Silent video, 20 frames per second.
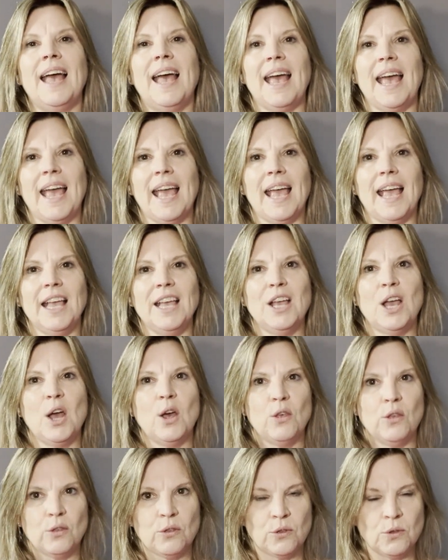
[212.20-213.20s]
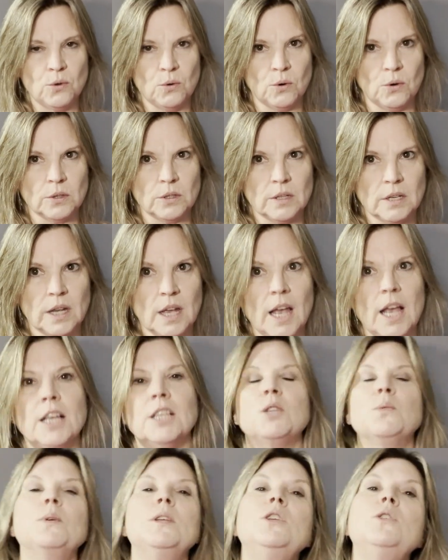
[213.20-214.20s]
a thought.
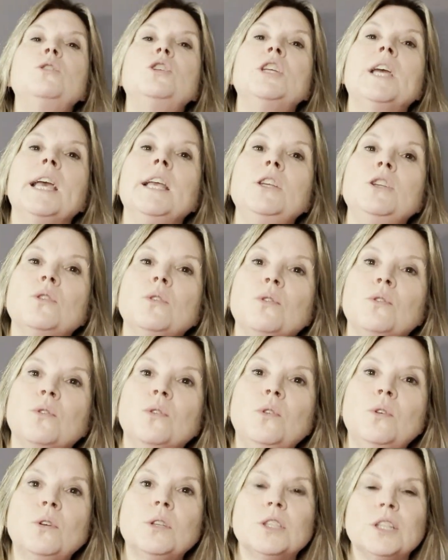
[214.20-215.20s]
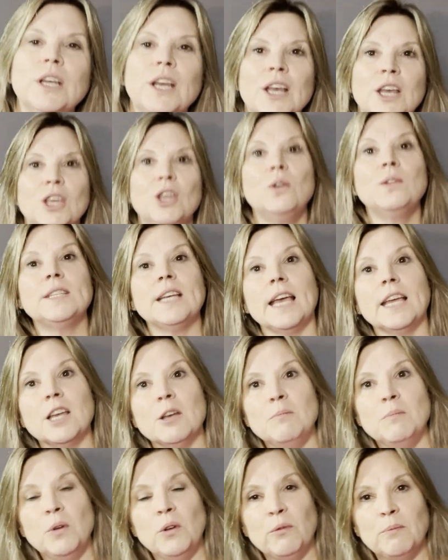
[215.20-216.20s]
So when you change your thought, you take a
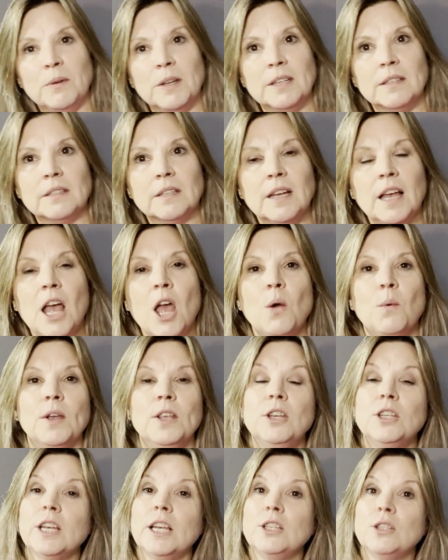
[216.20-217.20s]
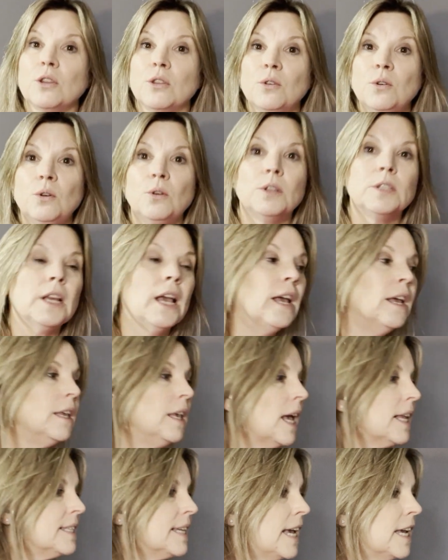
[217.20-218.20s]
movement. When you change your thought,
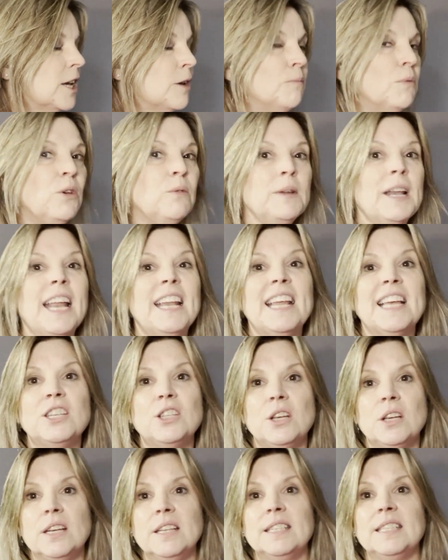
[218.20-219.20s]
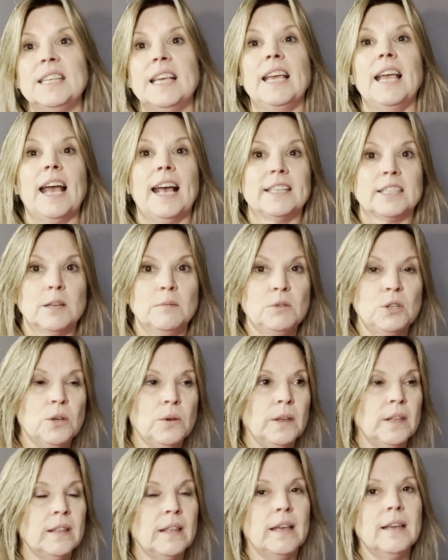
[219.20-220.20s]
you take a movement. And as you can see, as I'm
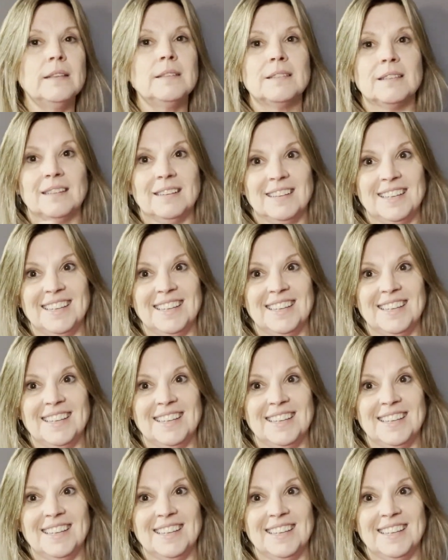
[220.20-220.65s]
doing this,